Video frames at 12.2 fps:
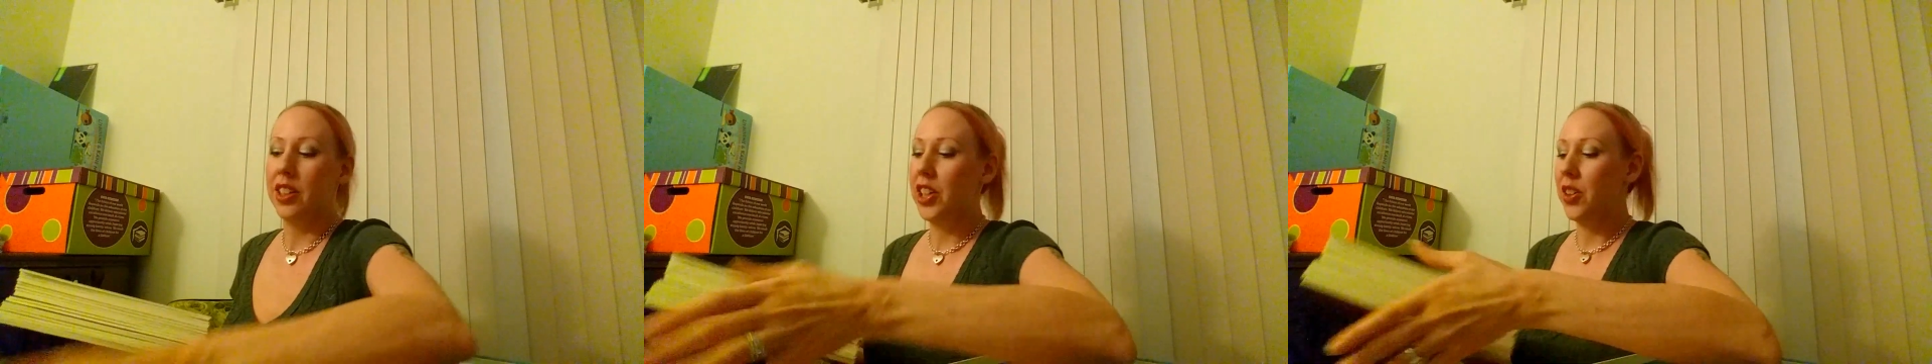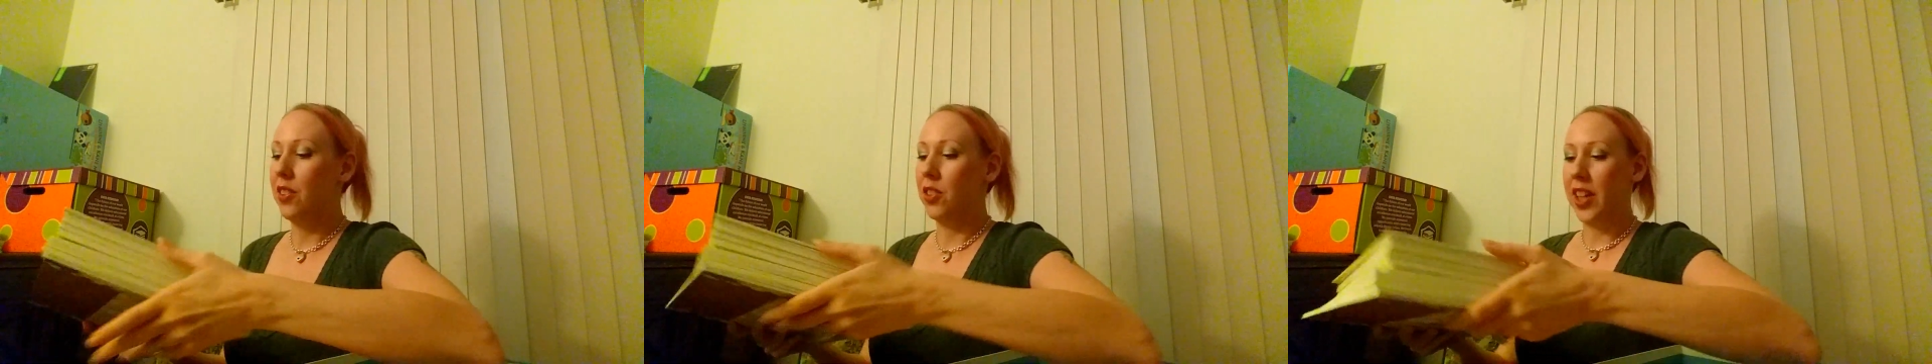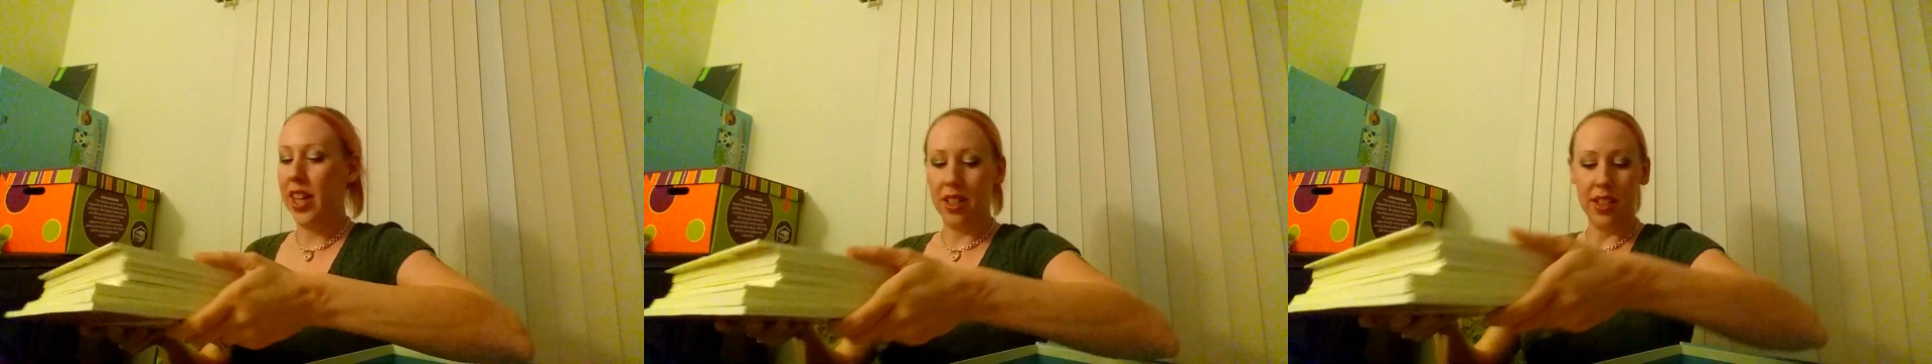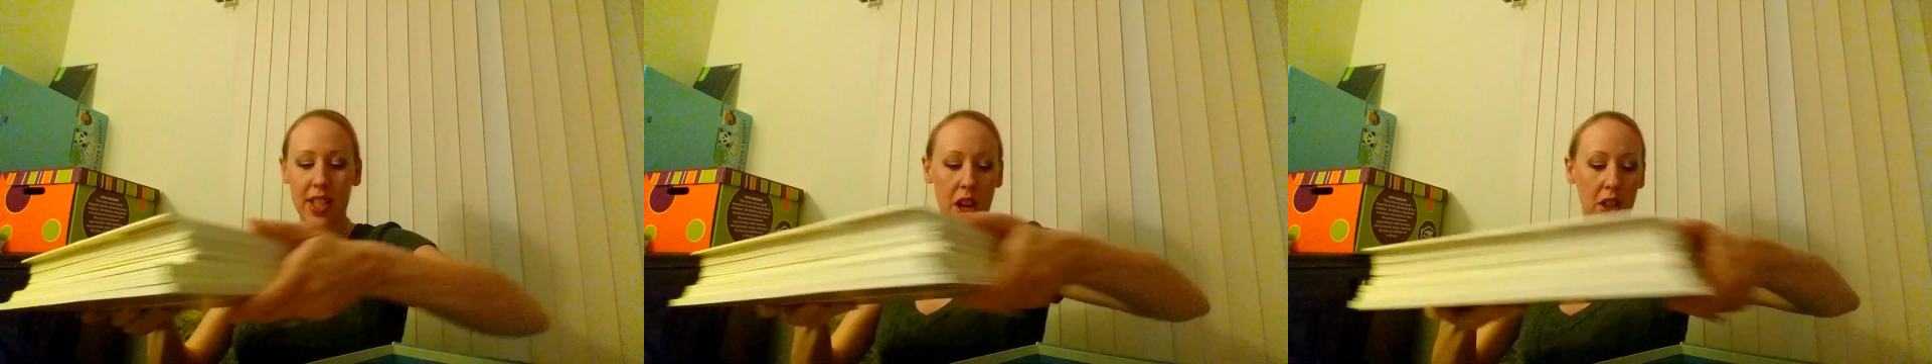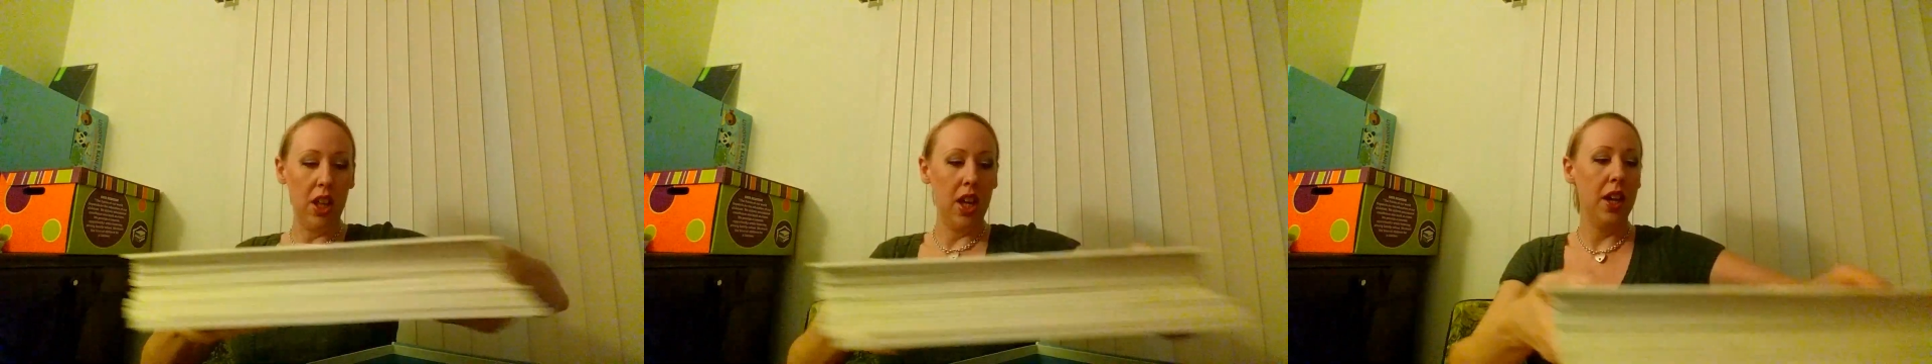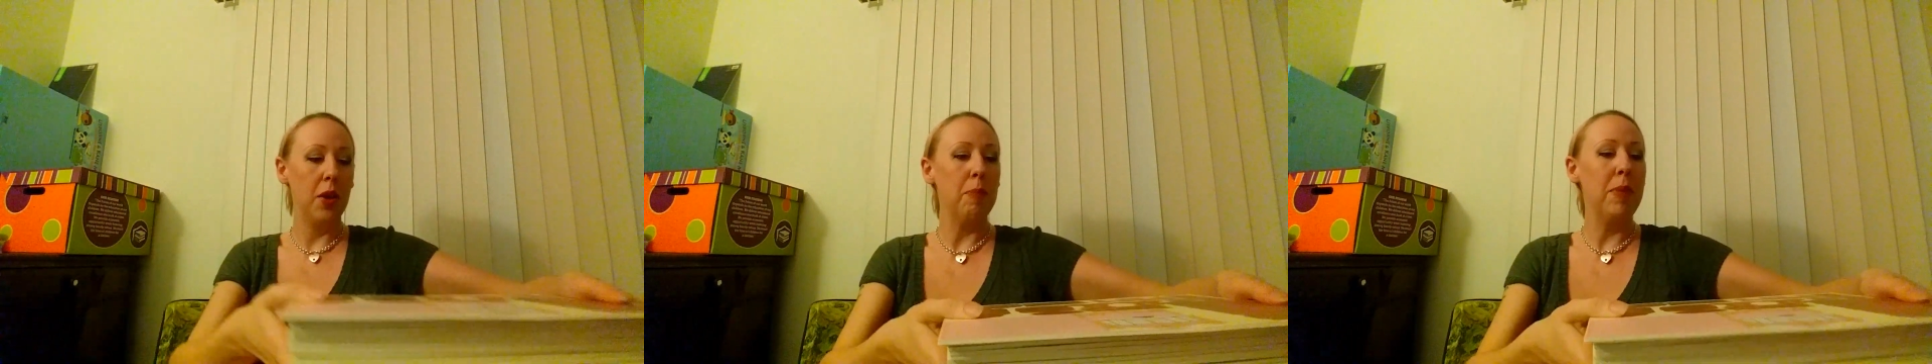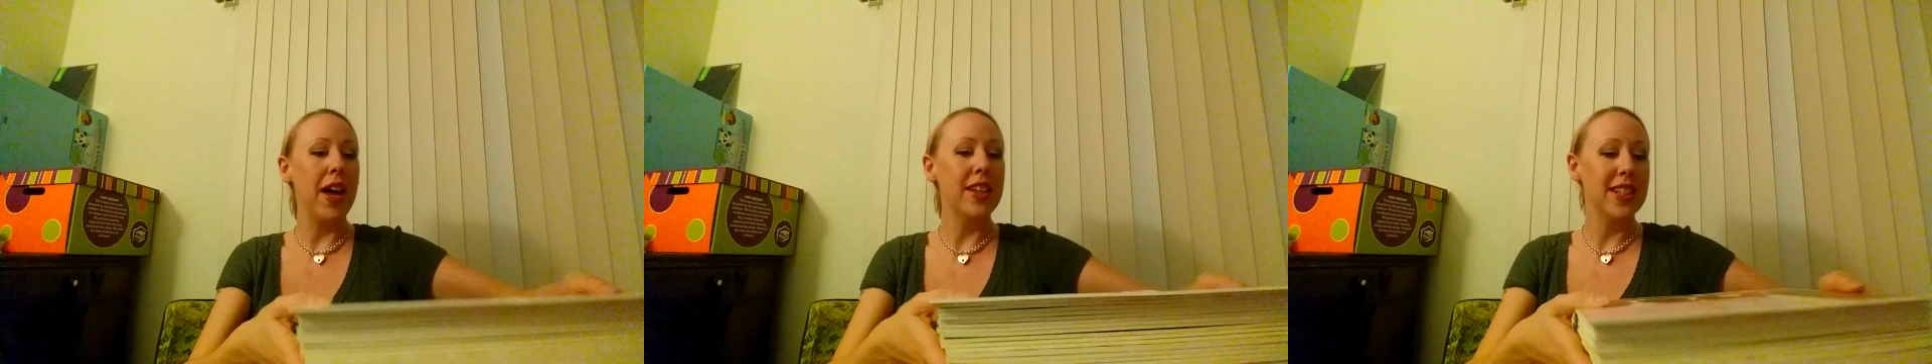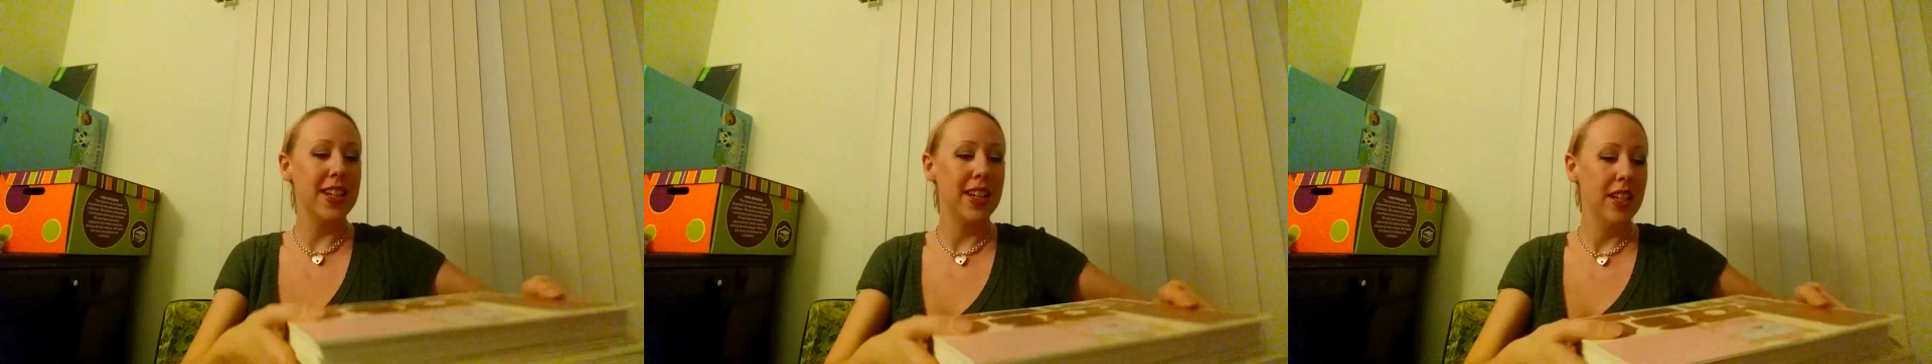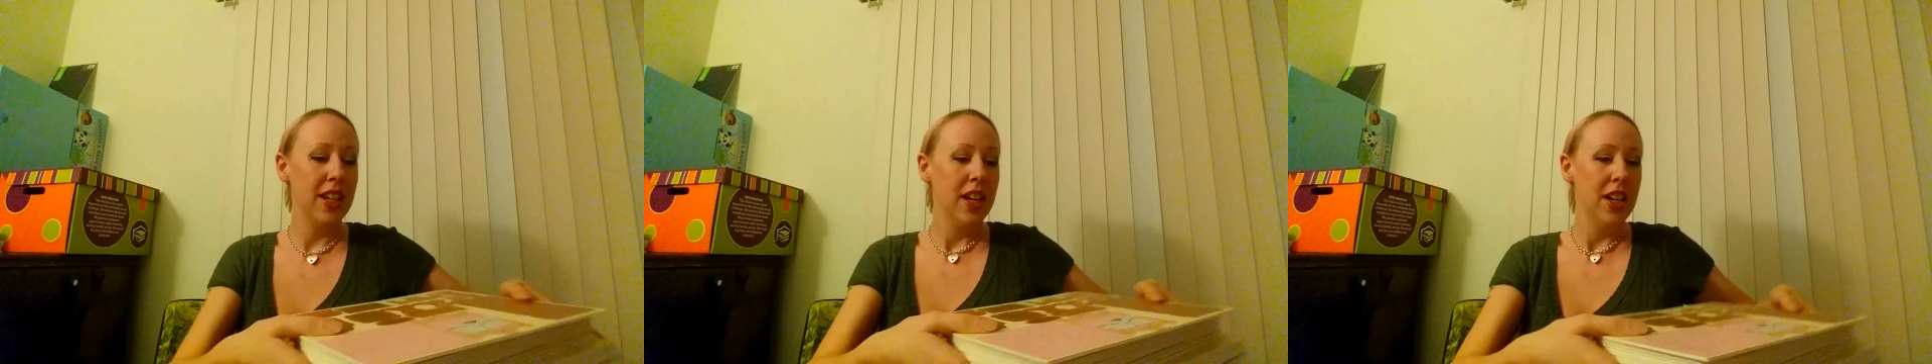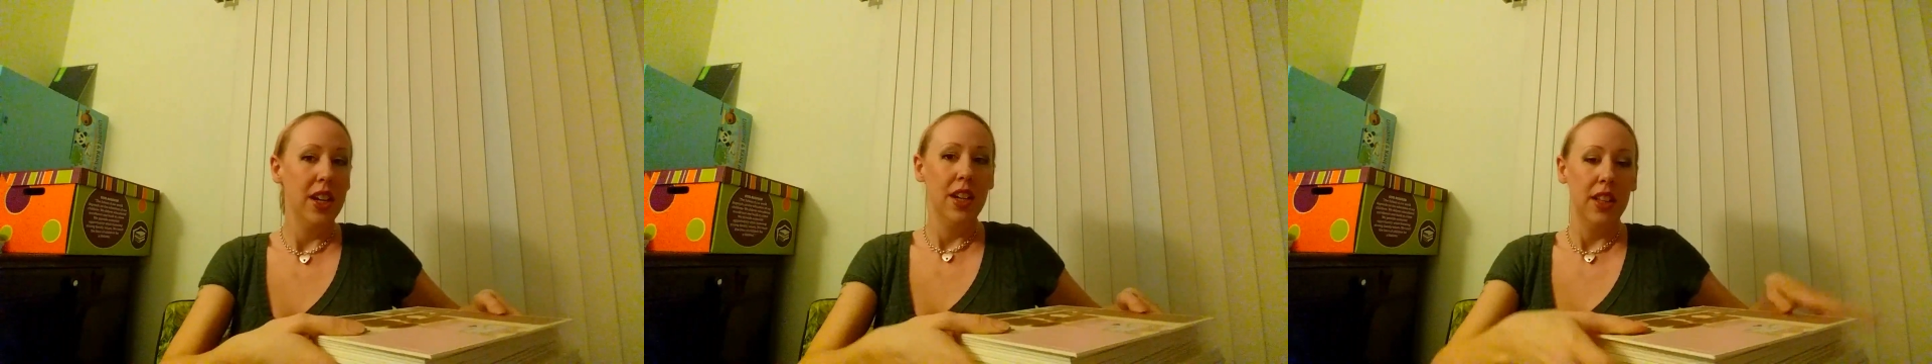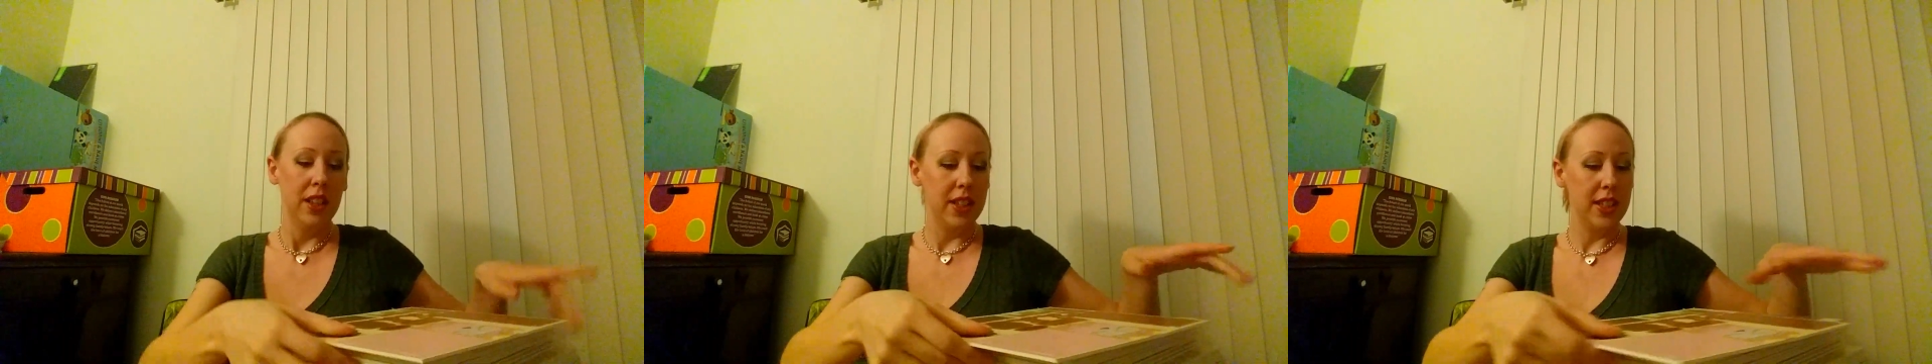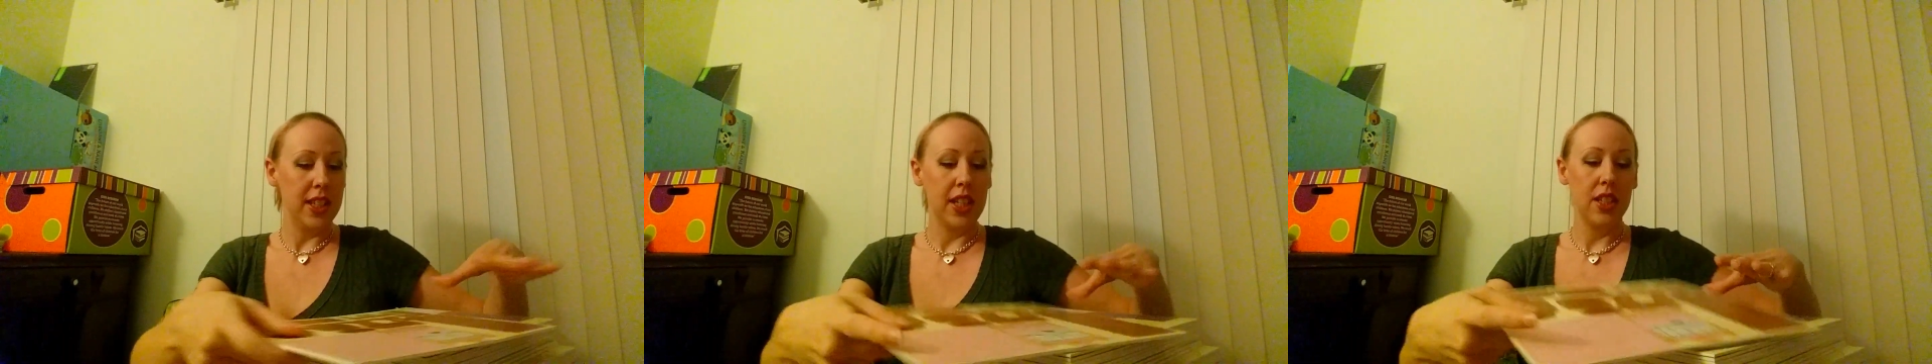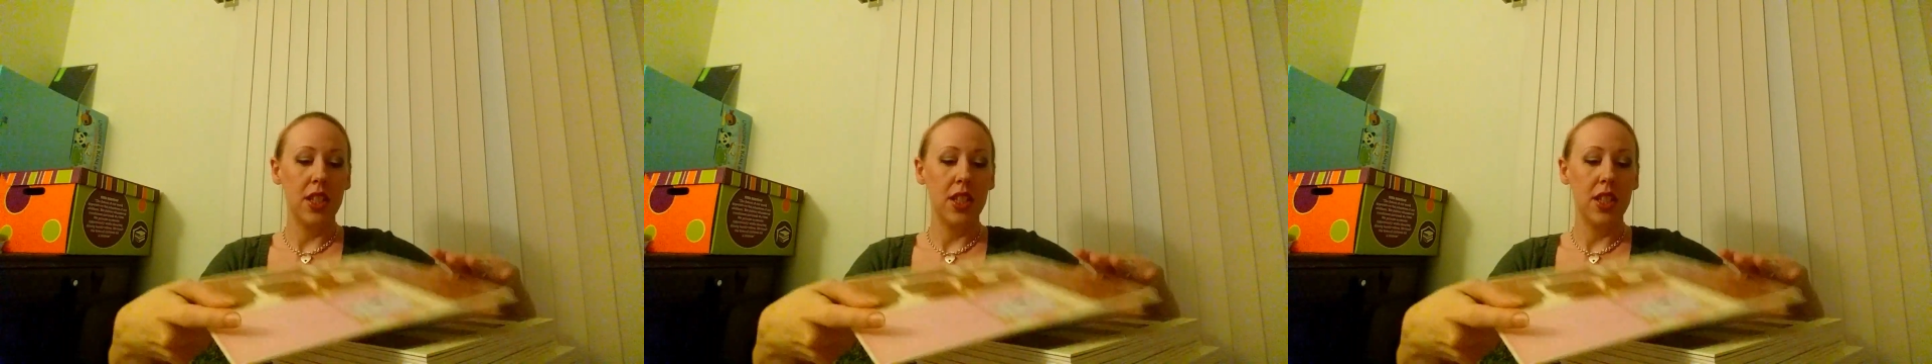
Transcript: You never can tell. But let's see.